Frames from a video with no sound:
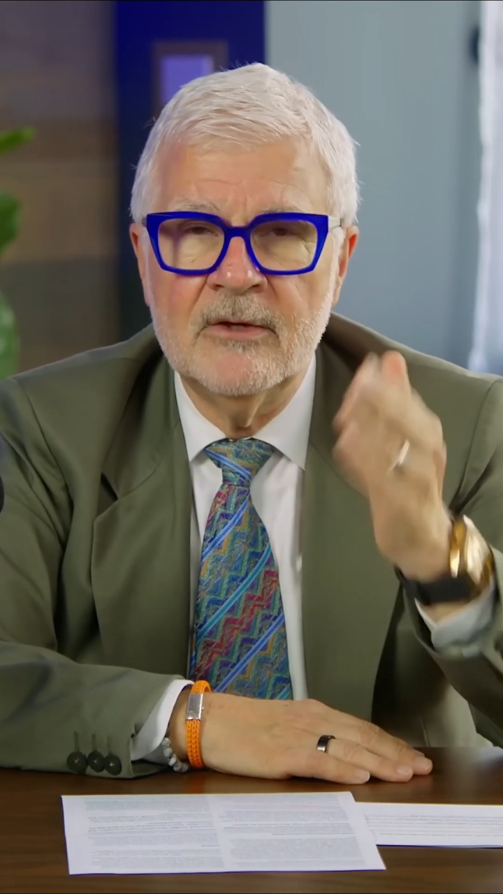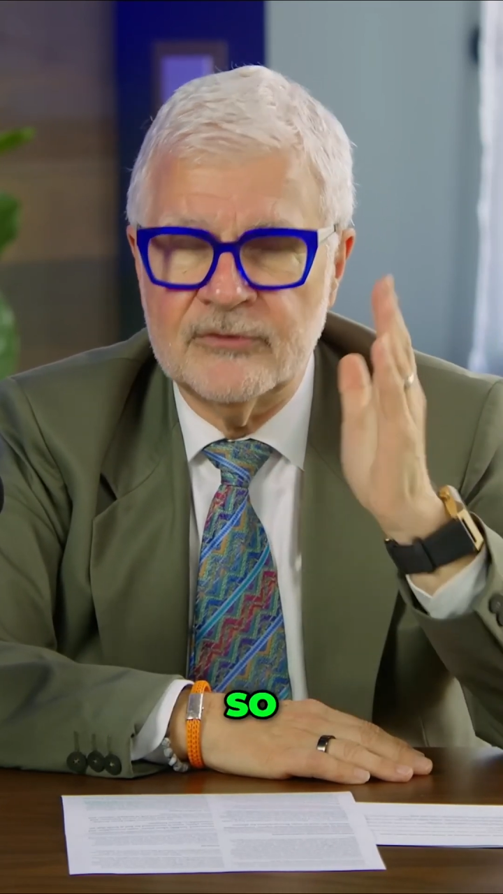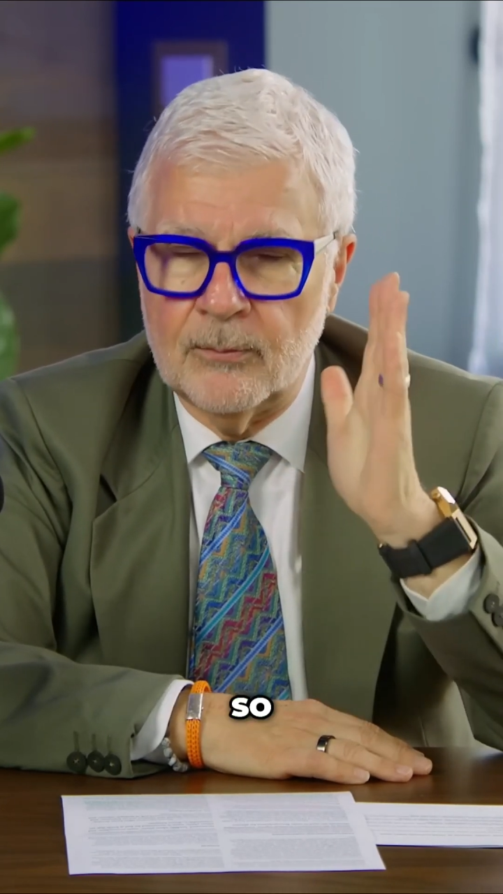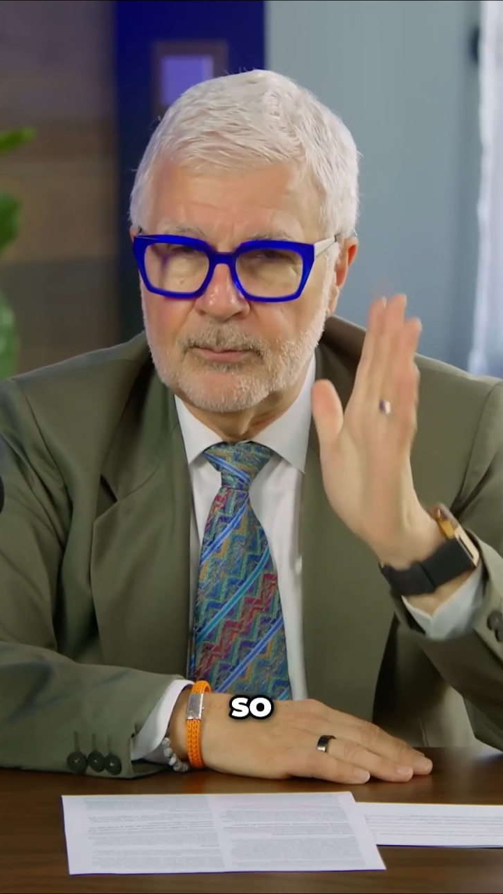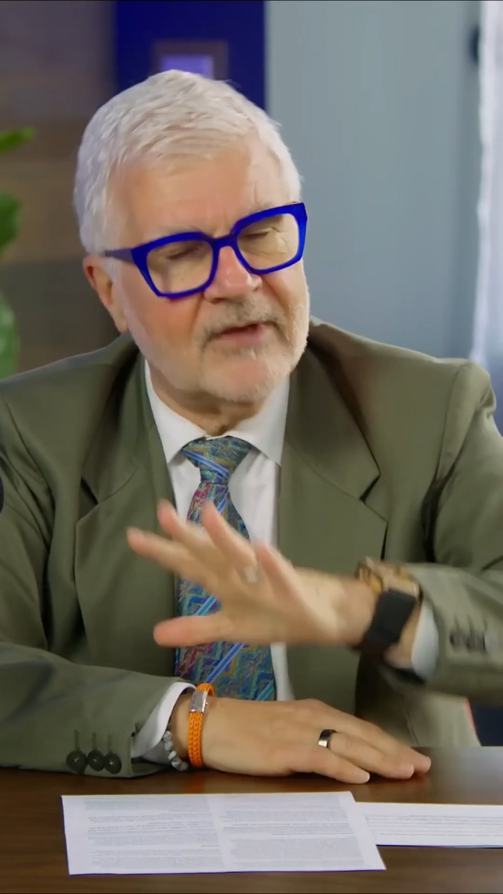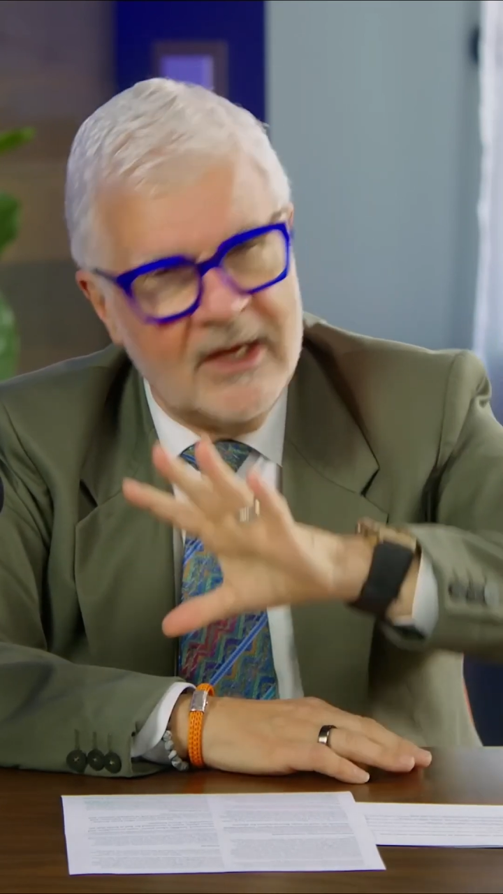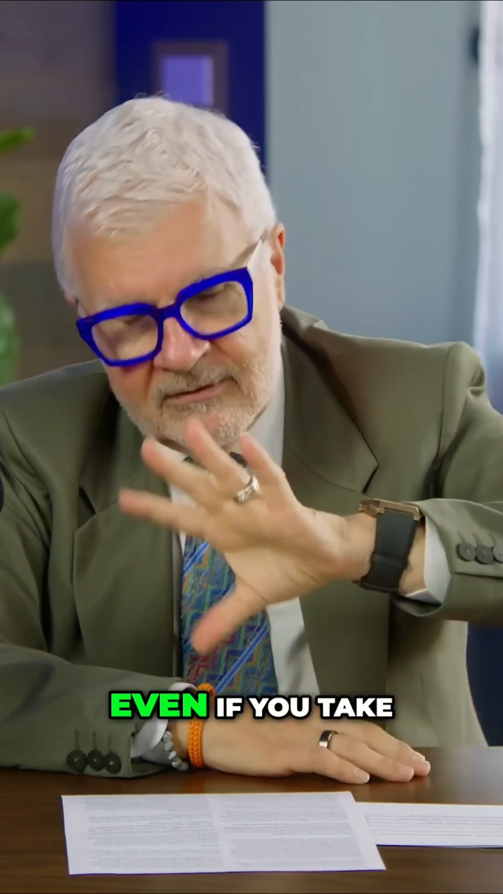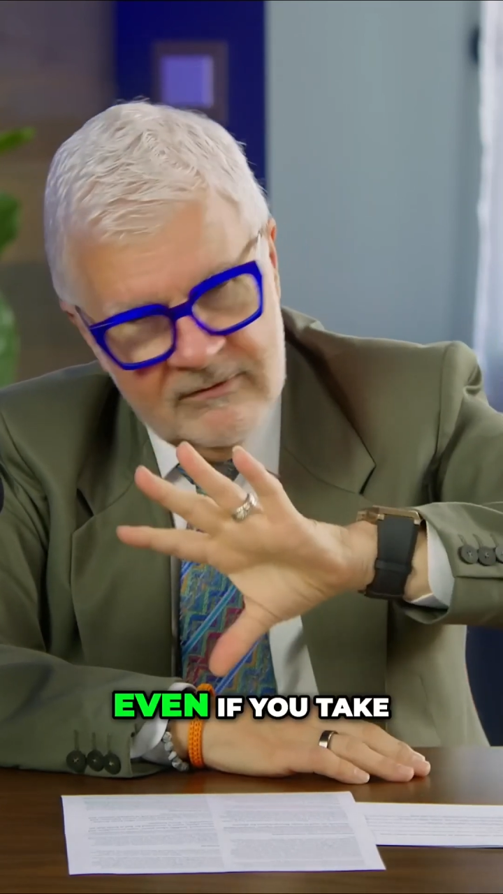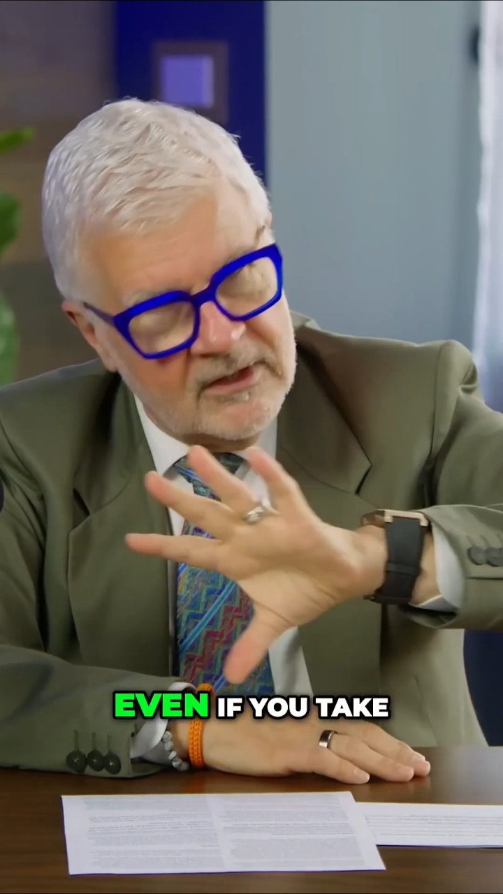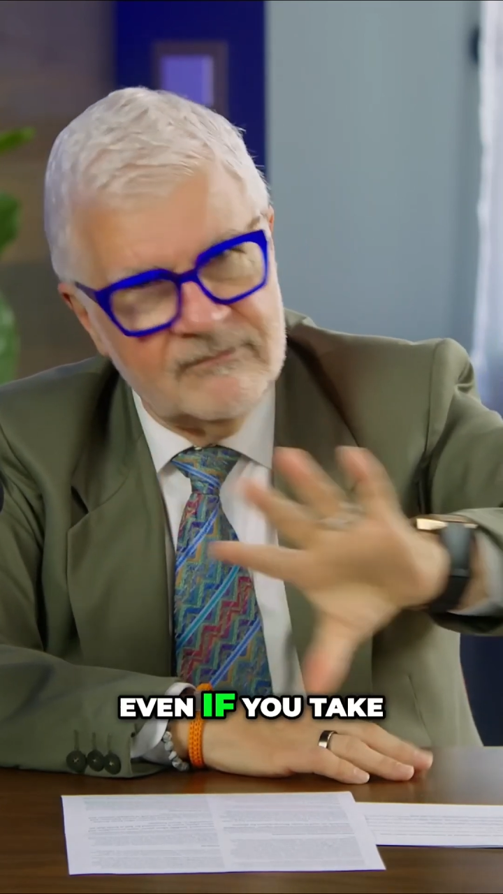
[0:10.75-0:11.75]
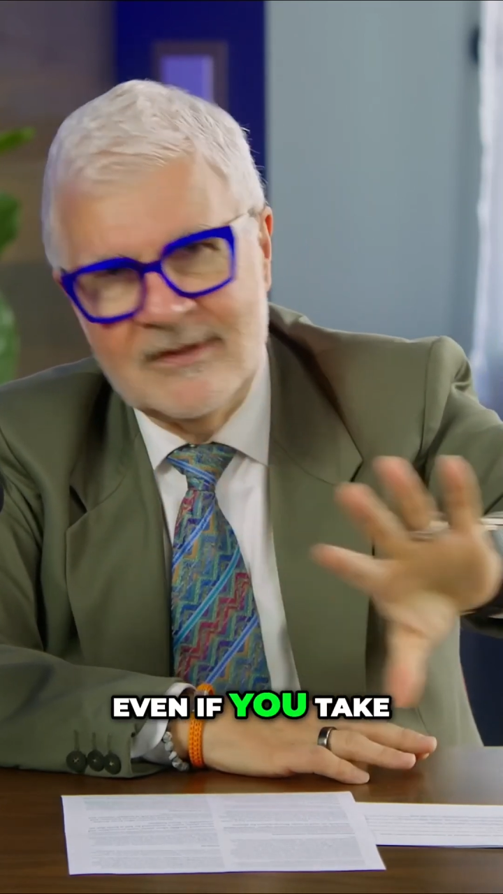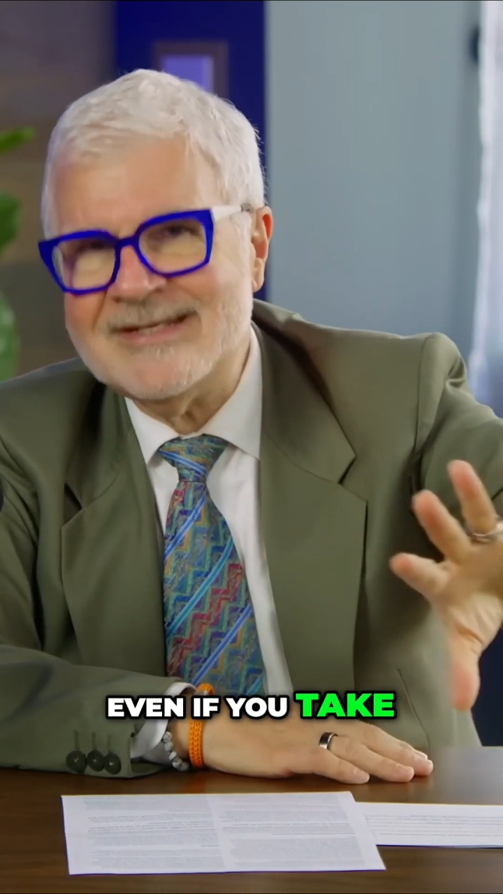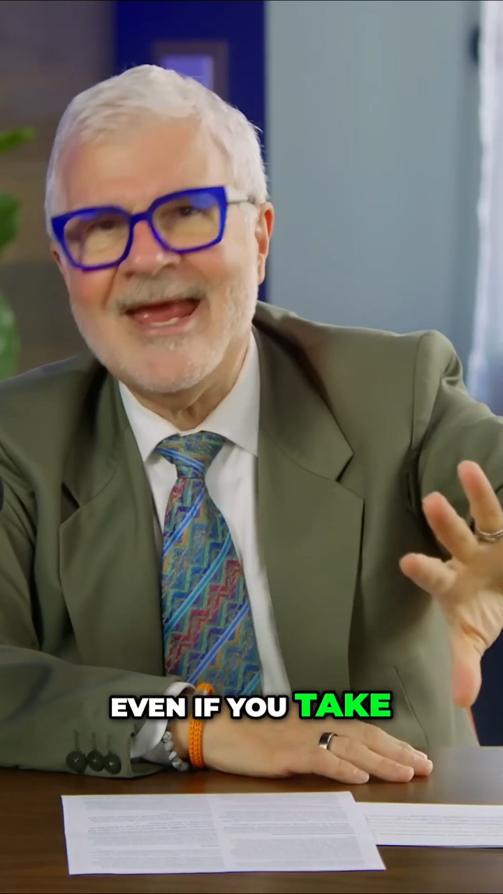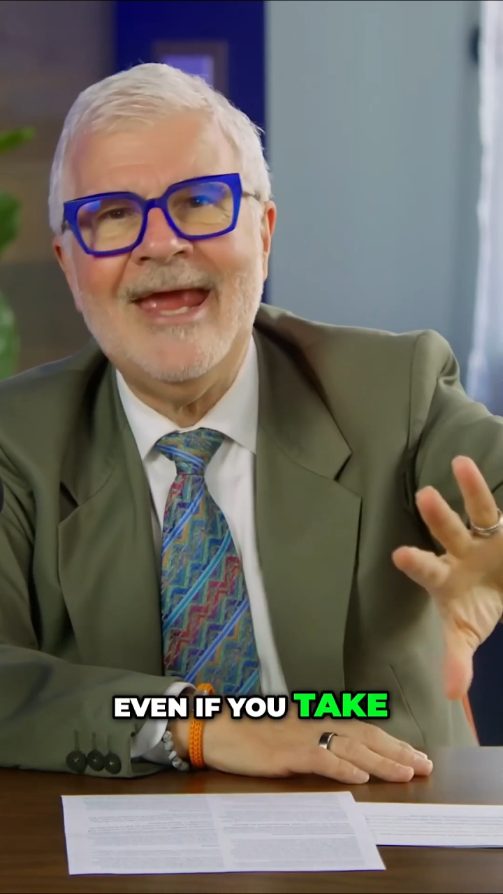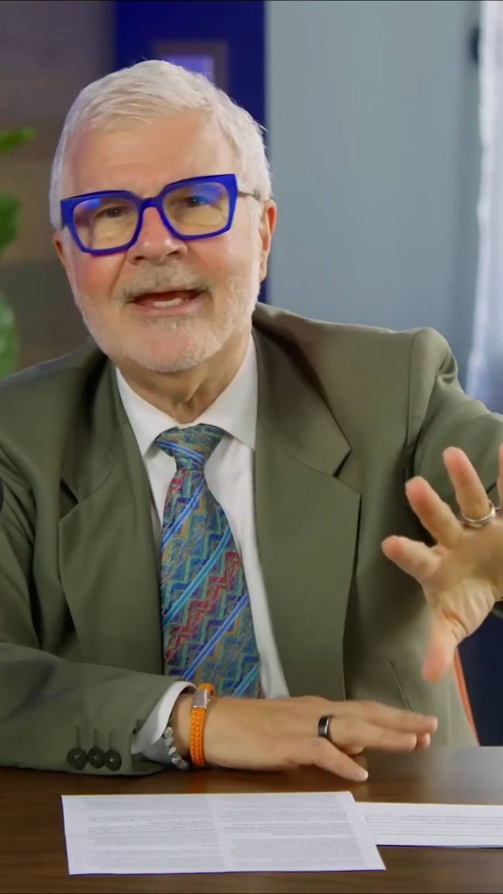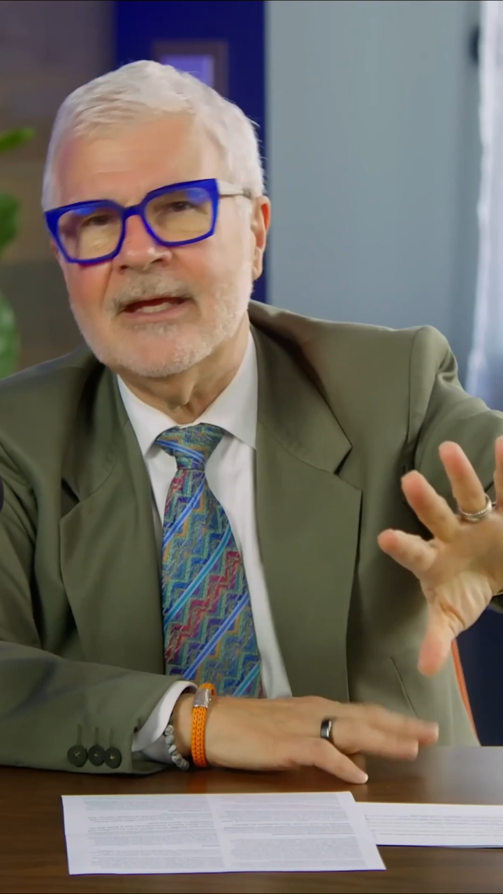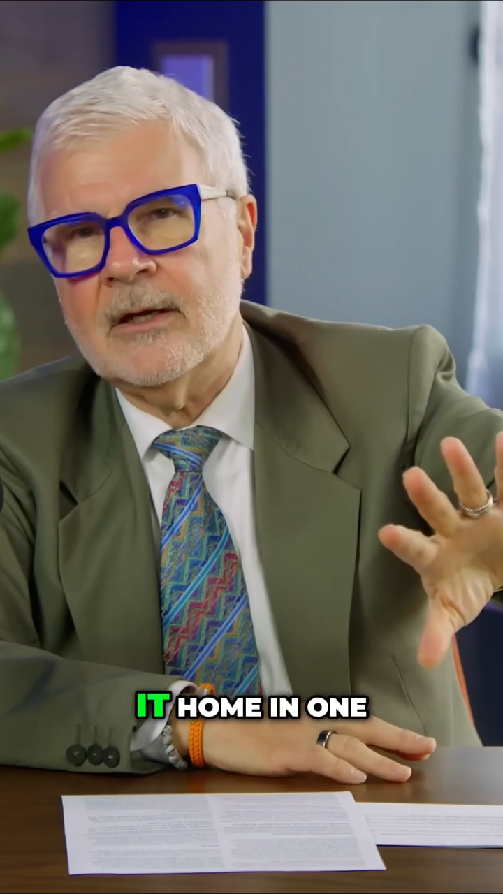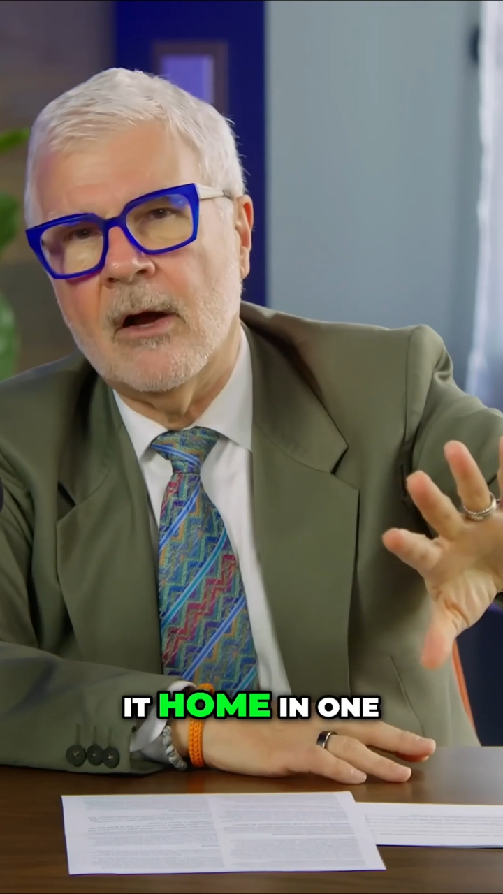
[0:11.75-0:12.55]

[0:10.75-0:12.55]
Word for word: So even if you take it